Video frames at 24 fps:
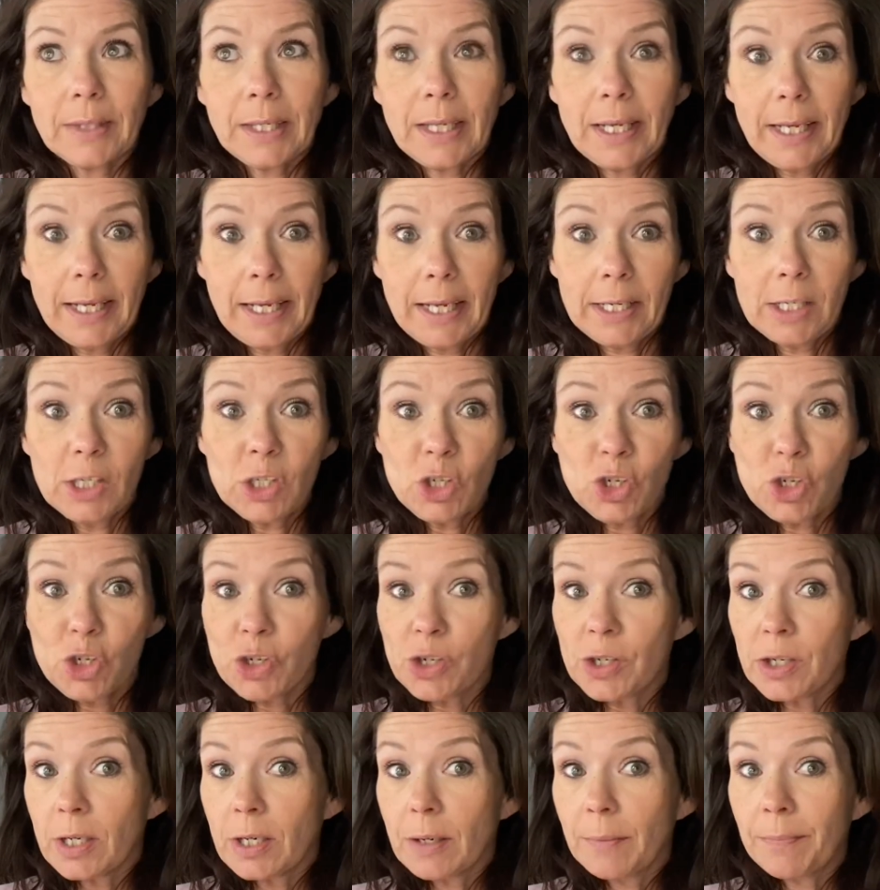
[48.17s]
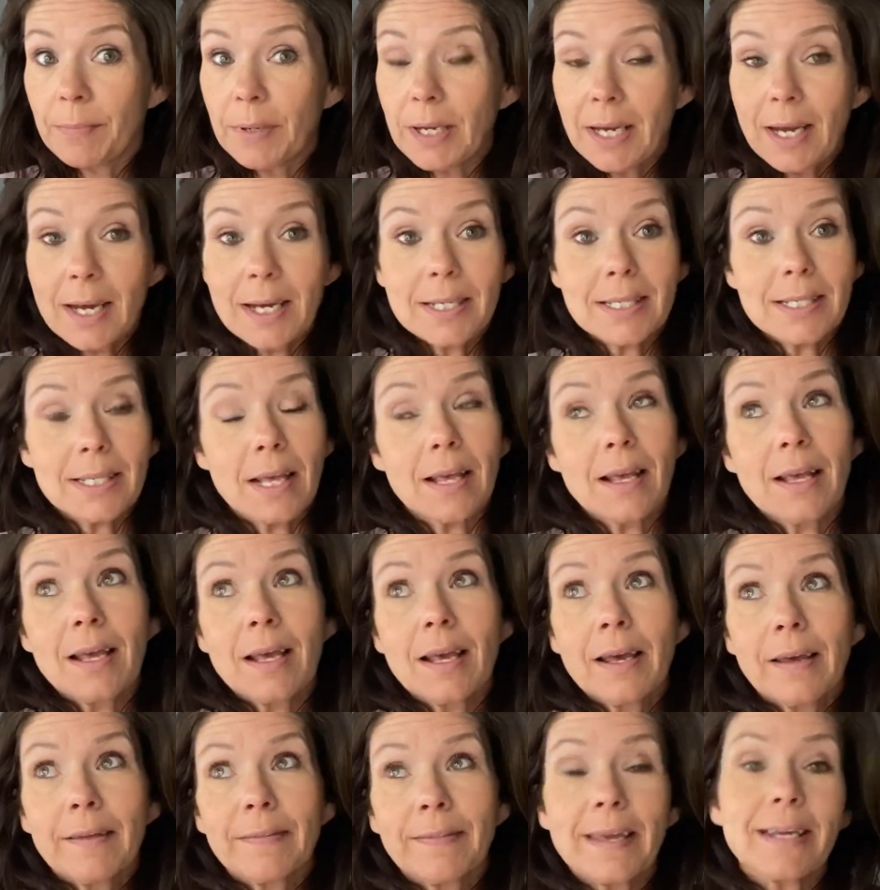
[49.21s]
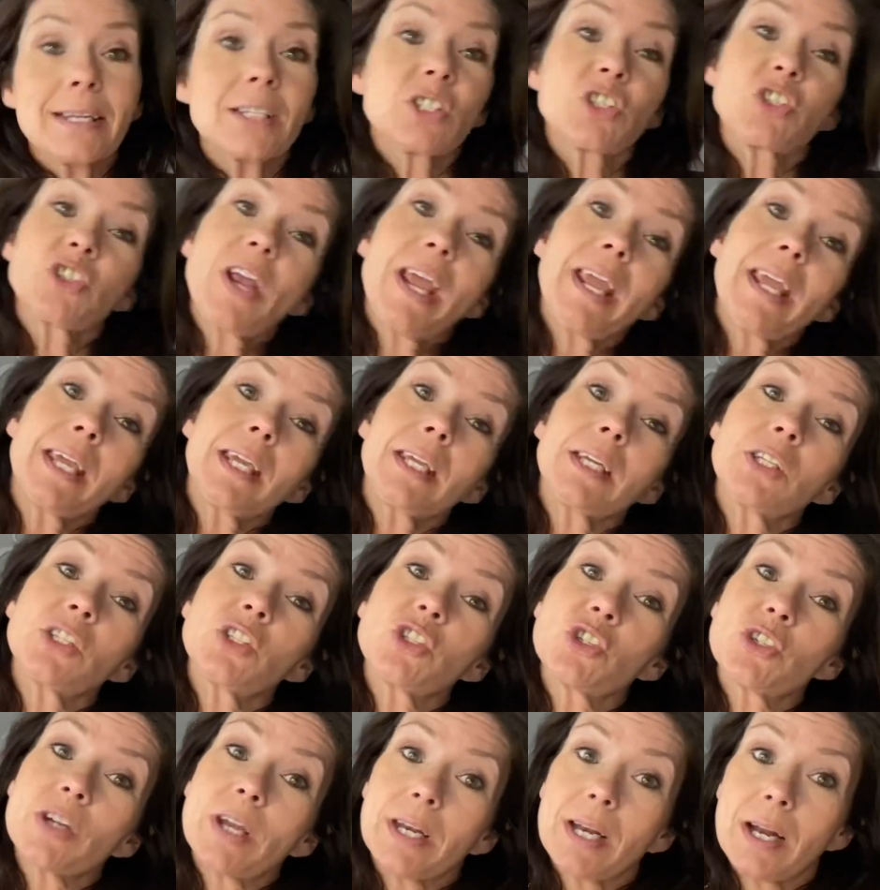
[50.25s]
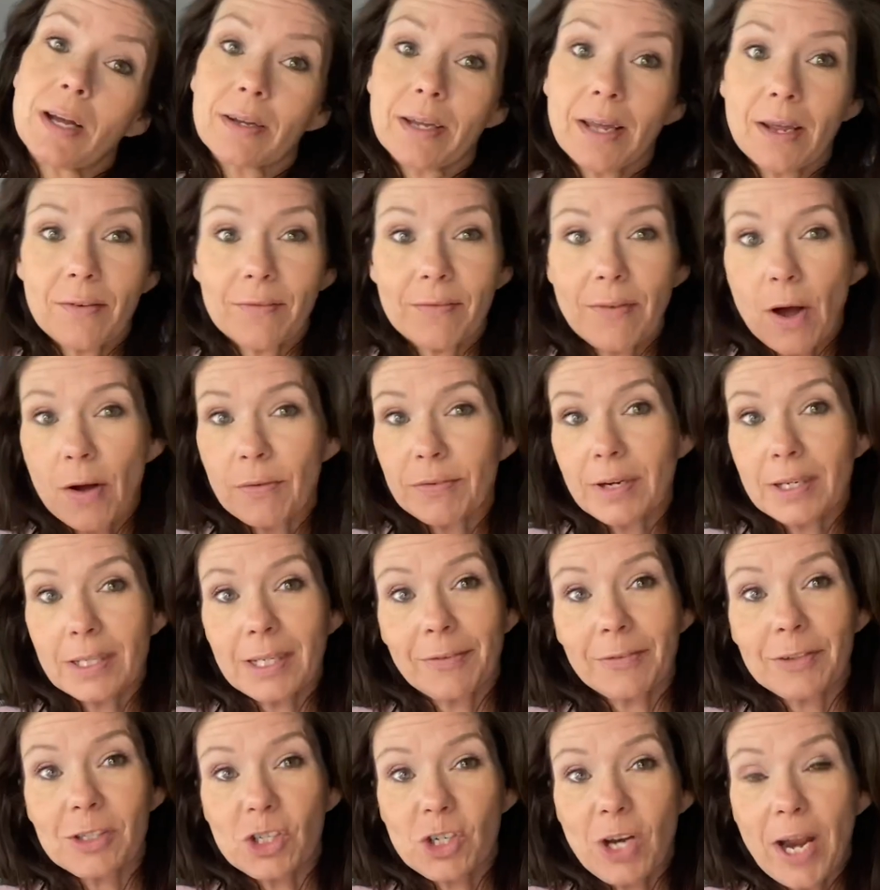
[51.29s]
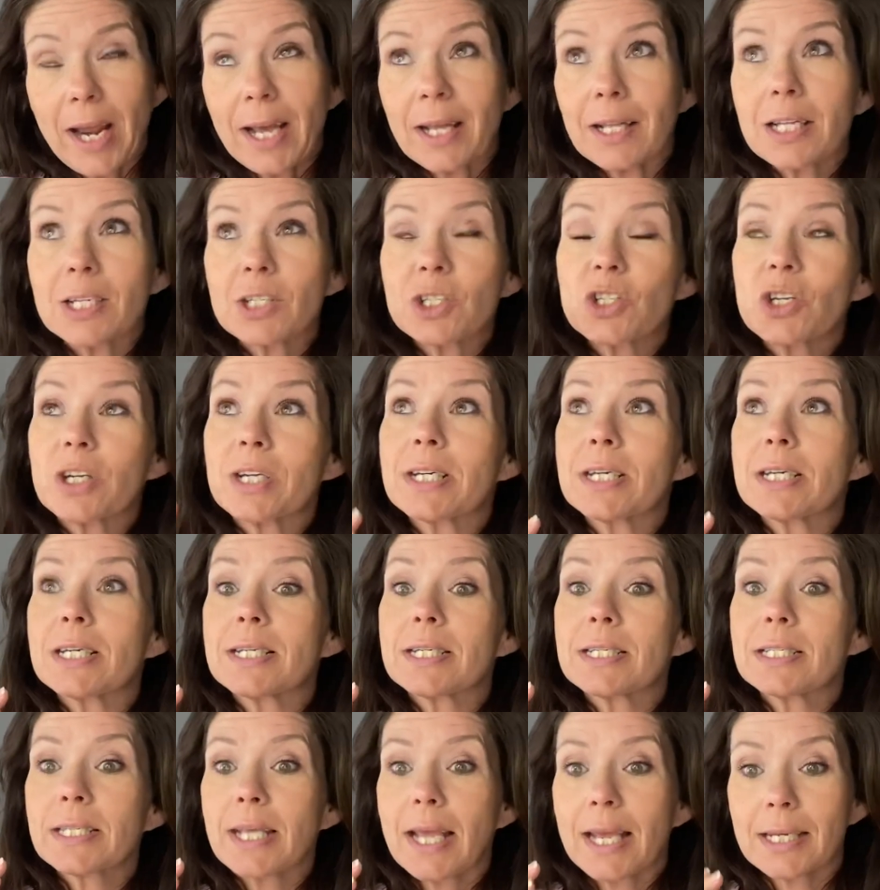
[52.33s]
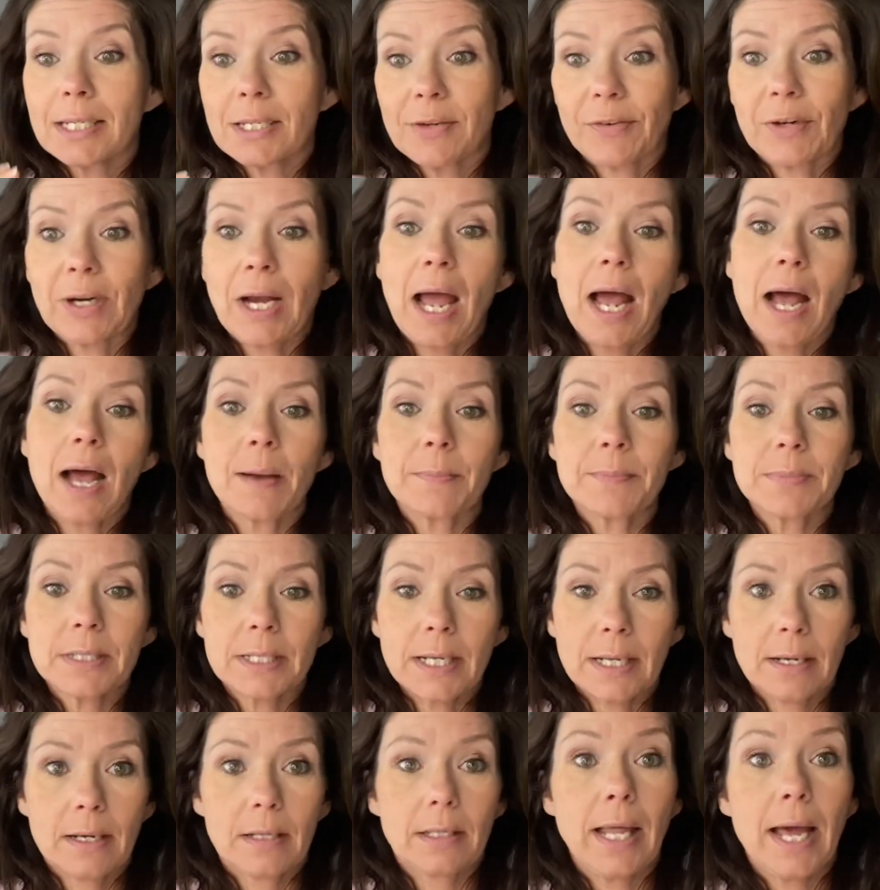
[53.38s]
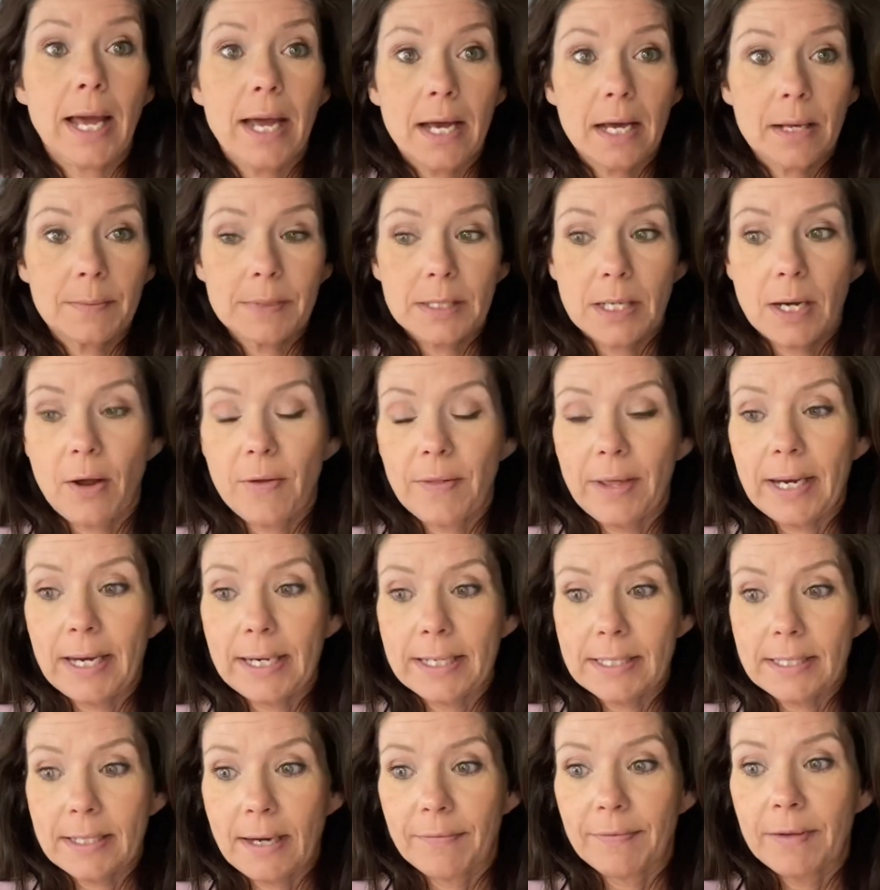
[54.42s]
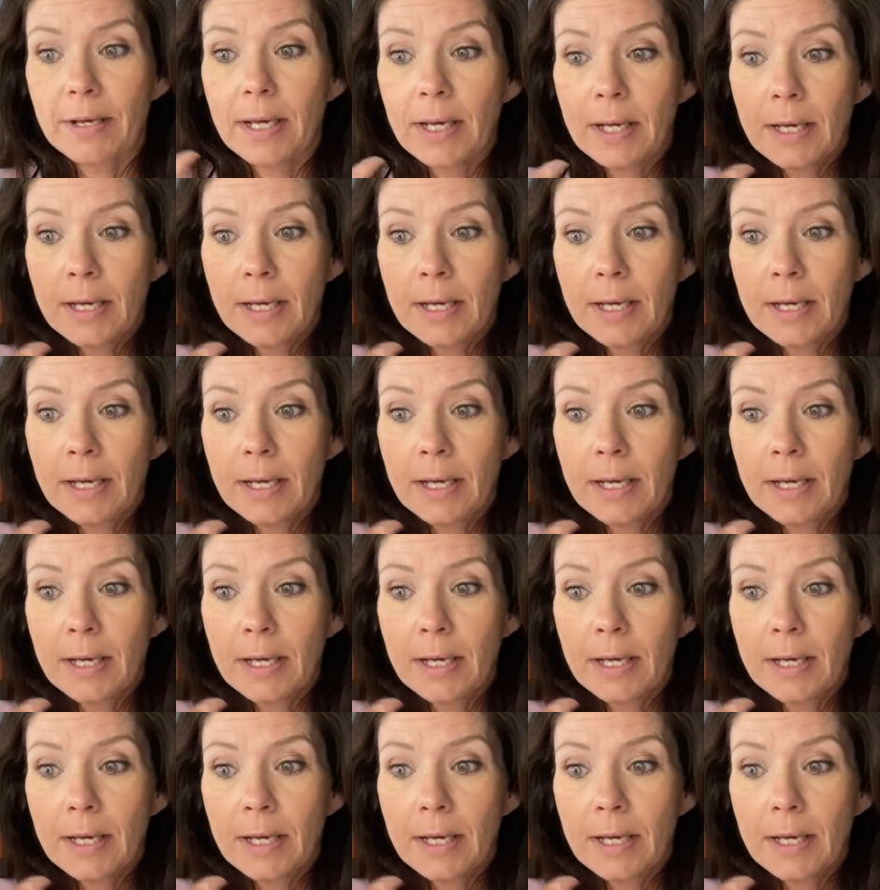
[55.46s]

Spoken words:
ish because things change and I'll get involved in different challenges and different hops and collabs and all that kind of stuff.